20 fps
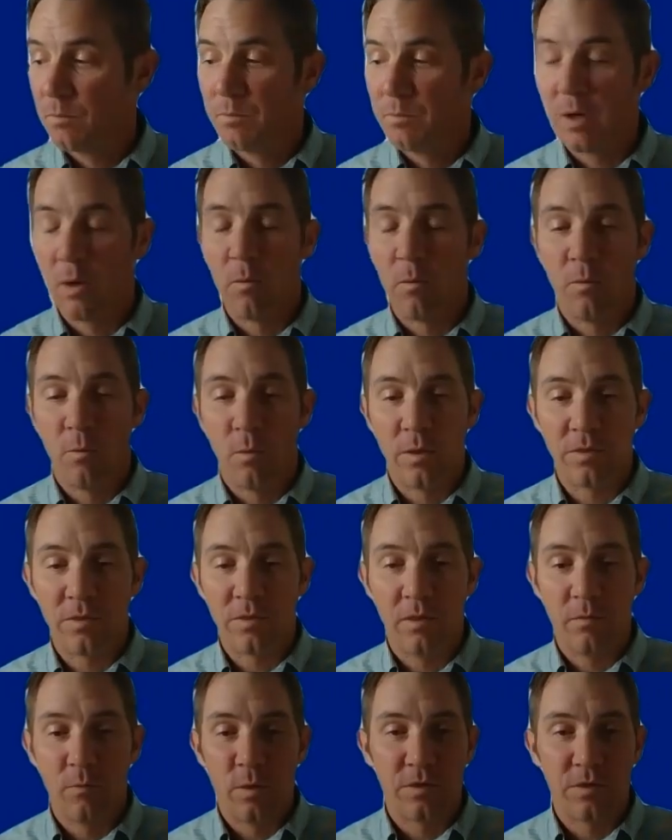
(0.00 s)
But
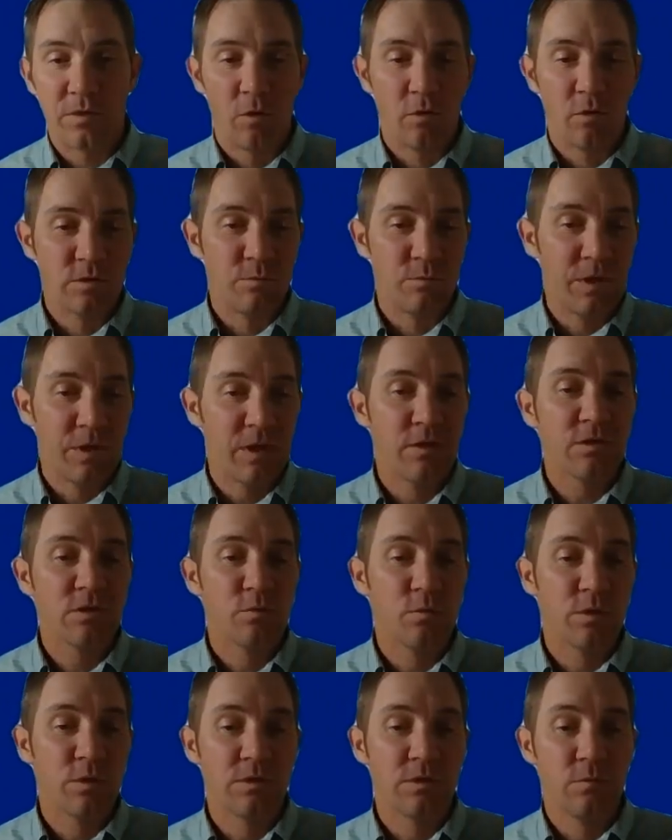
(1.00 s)
what those bills
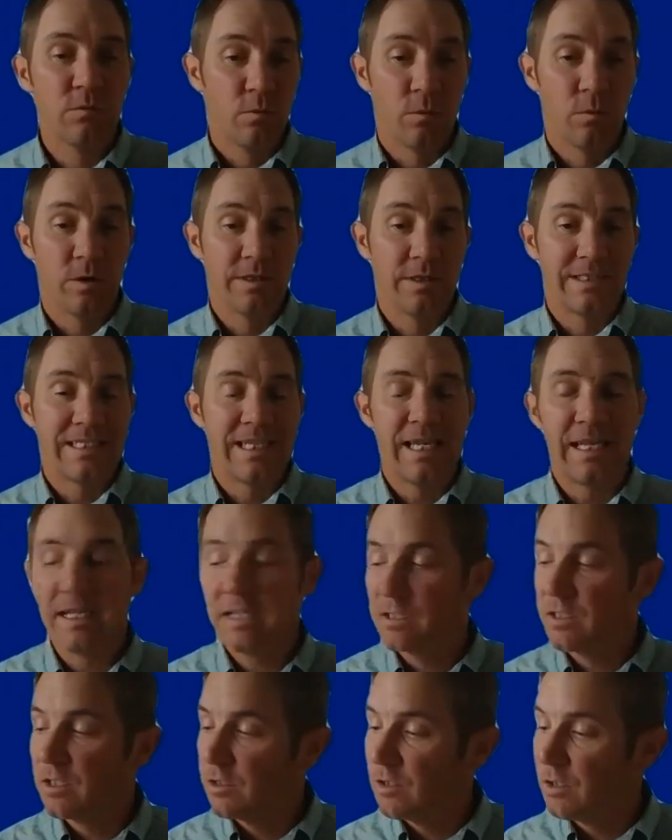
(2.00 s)
were
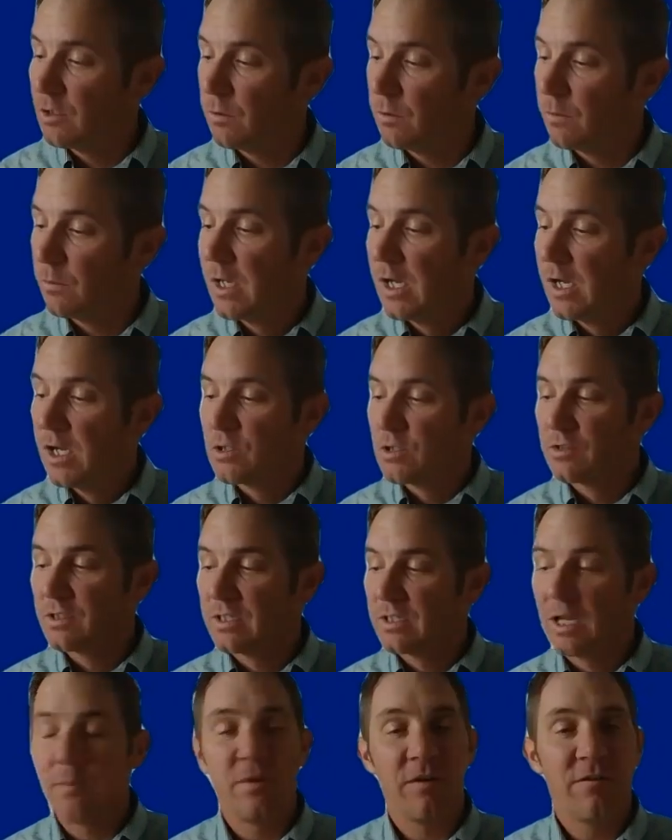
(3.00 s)
intended to do, so
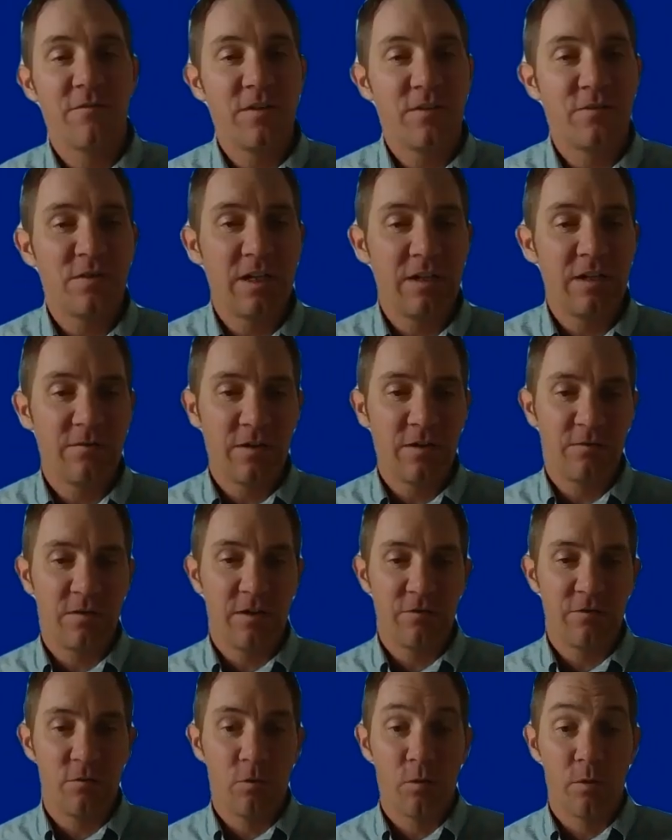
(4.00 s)
Senate Bill
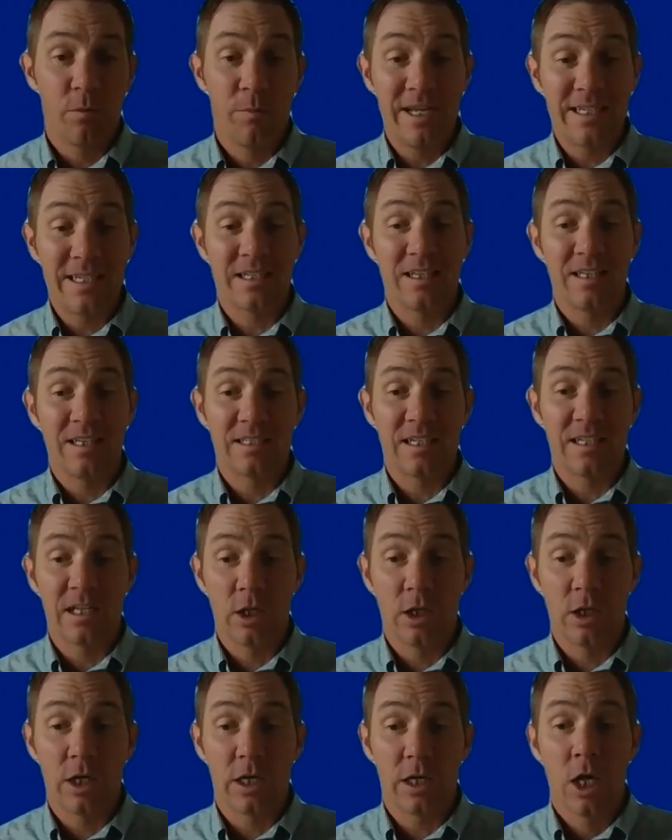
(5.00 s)
1554 basically said,
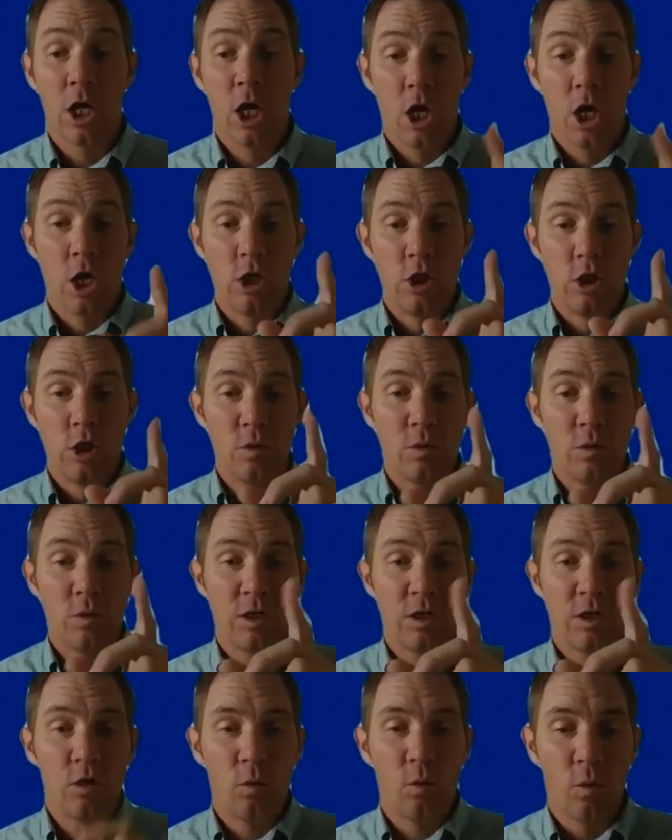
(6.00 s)
look, you
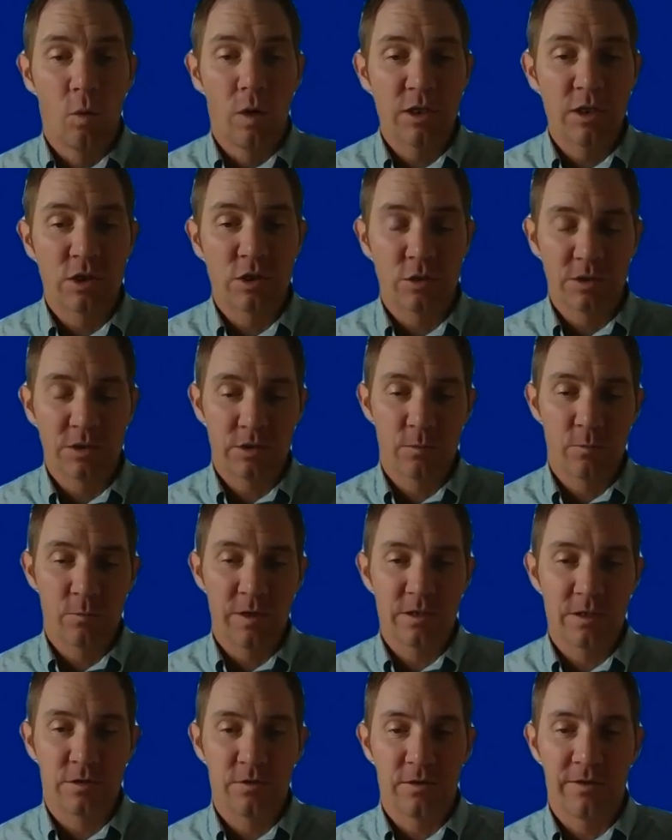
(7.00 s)
can do 1 short-term
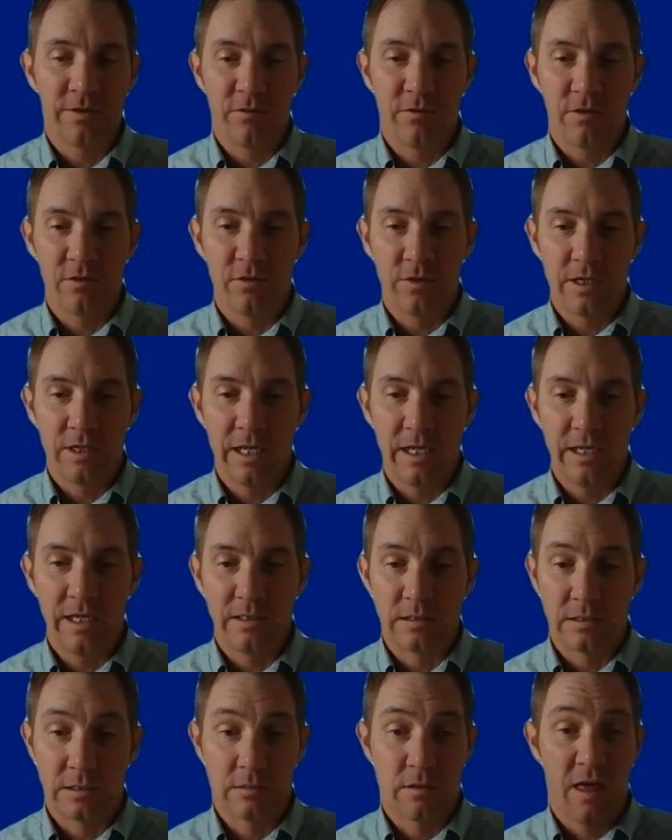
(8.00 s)
rental every 30
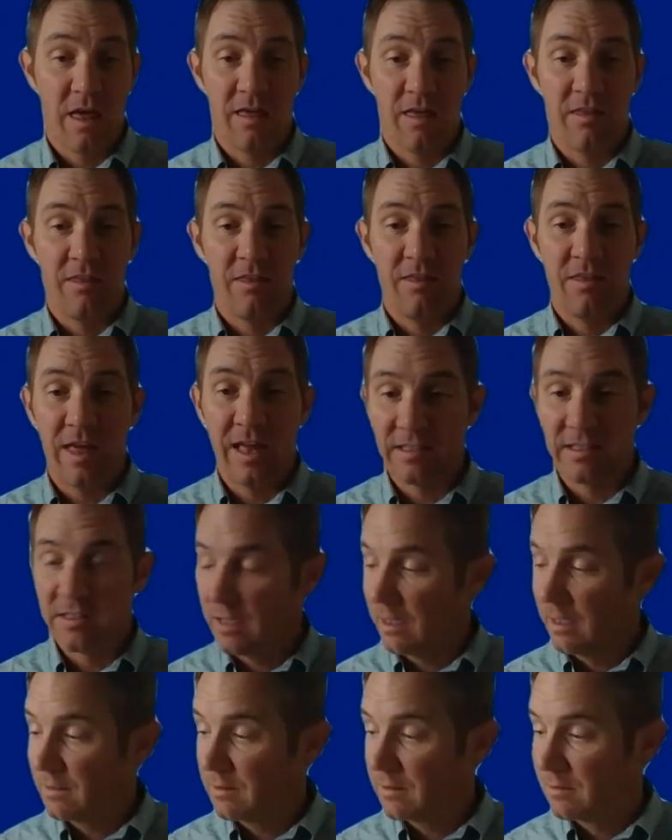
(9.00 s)
days. That's
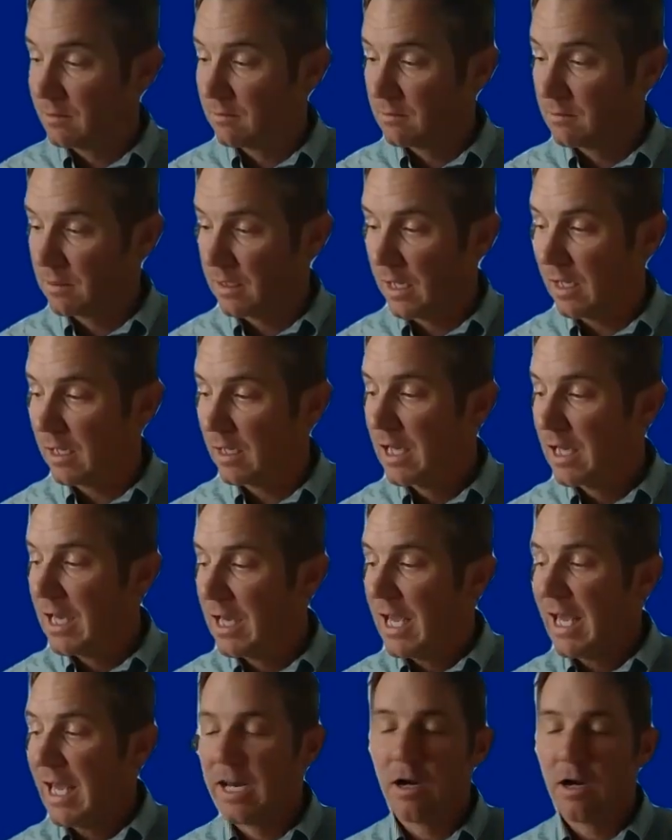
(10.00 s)
it, okay?
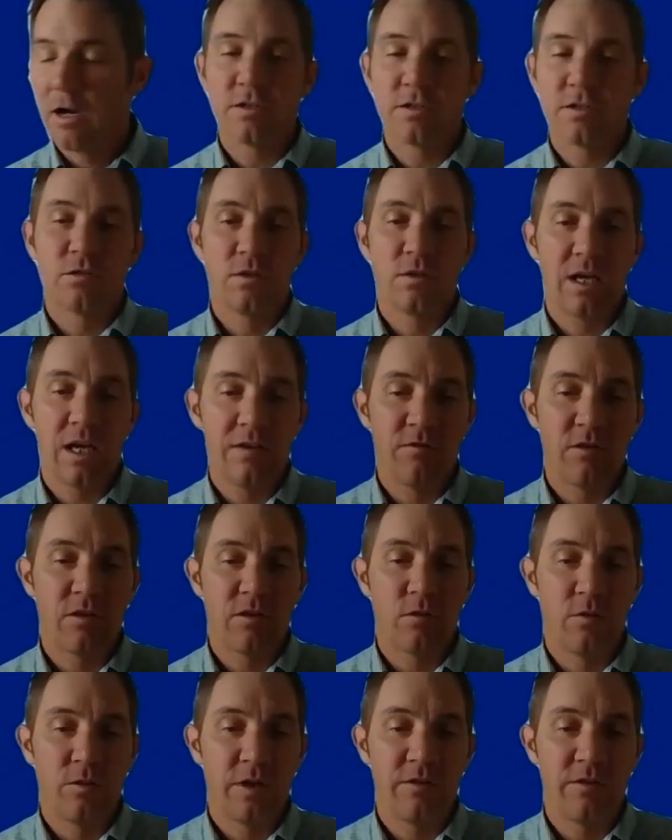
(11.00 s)
And it also gave
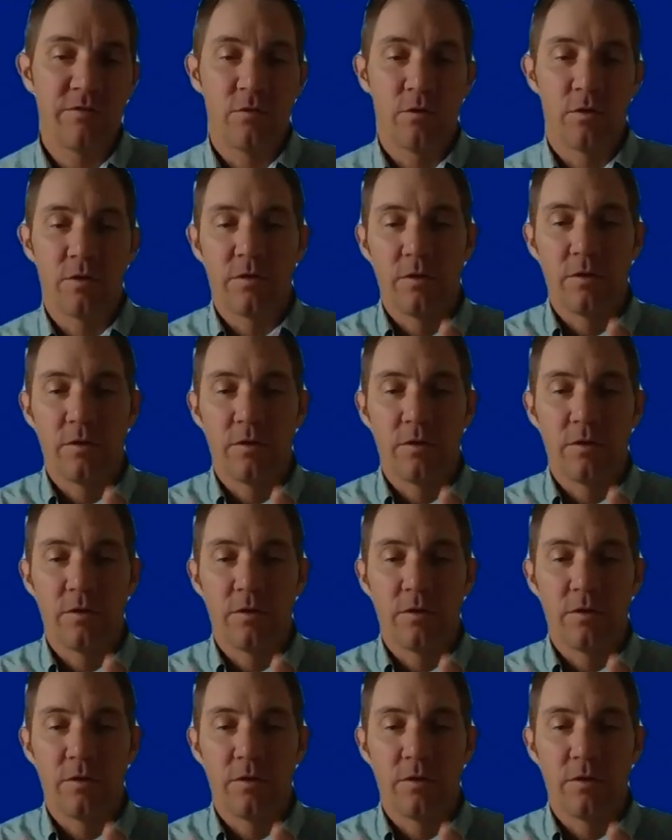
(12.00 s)
authority for